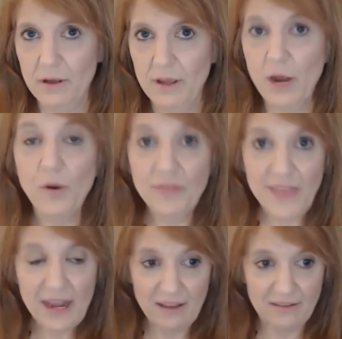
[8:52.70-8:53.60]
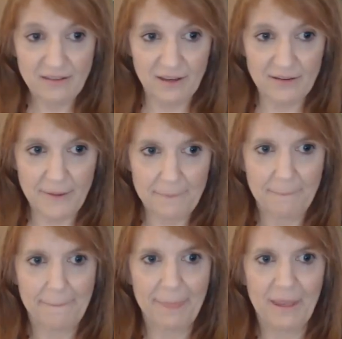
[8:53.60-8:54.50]
now what that is, is
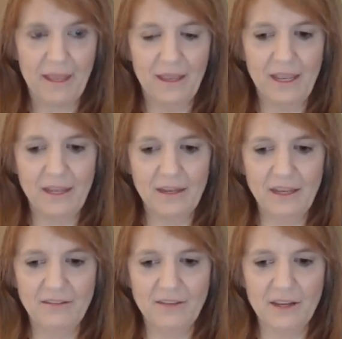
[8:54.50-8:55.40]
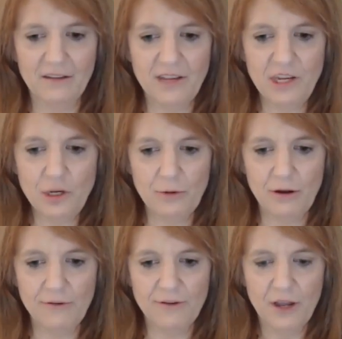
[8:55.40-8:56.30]
it is a continuum
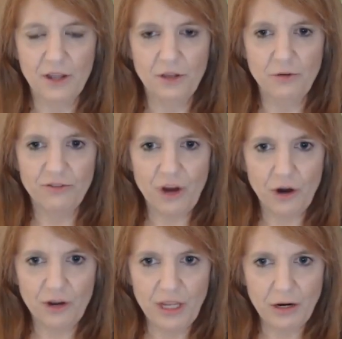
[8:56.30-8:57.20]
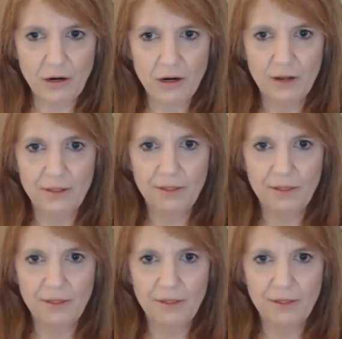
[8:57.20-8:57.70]
of you start here,